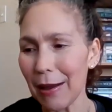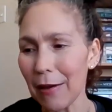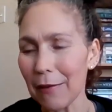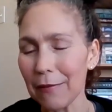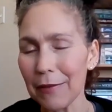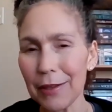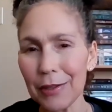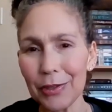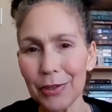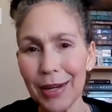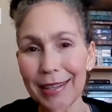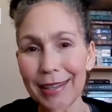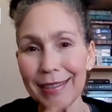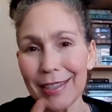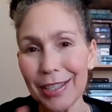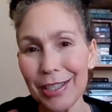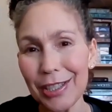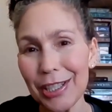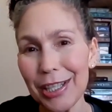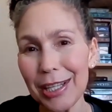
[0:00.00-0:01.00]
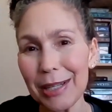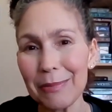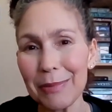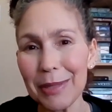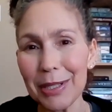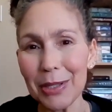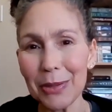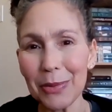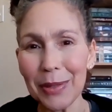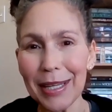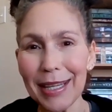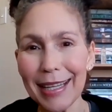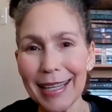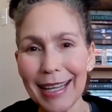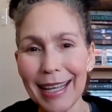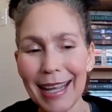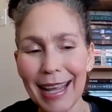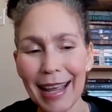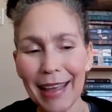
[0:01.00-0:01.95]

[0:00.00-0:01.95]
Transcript: of the transition between